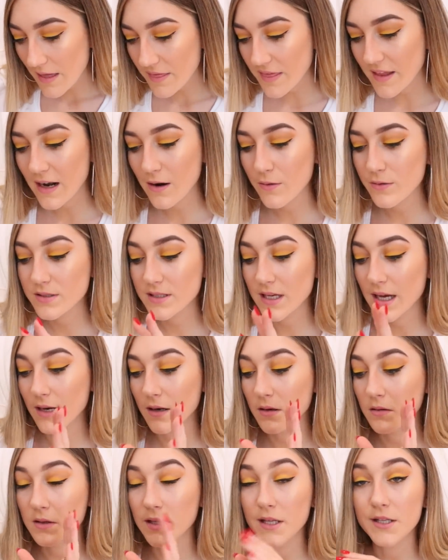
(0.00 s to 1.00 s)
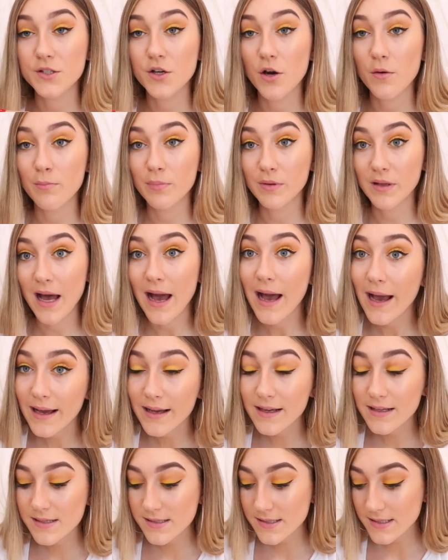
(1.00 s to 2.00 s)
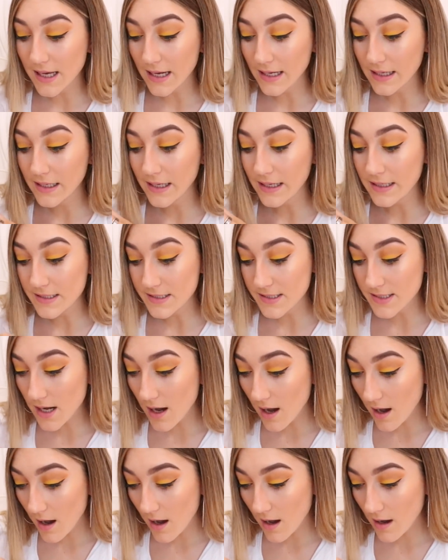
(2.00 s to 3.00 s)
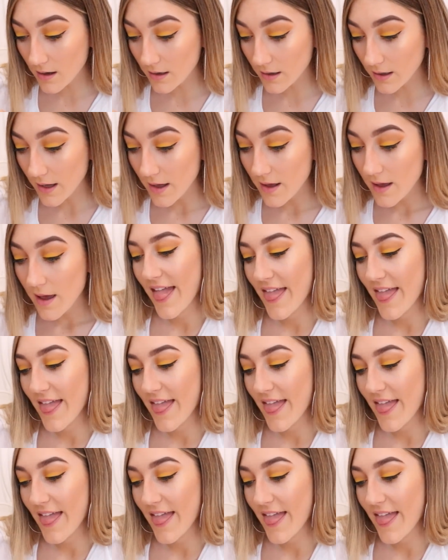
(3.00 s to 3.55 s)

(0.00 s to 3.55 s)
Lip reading: Then I was like, let's go blacks, like get it dark.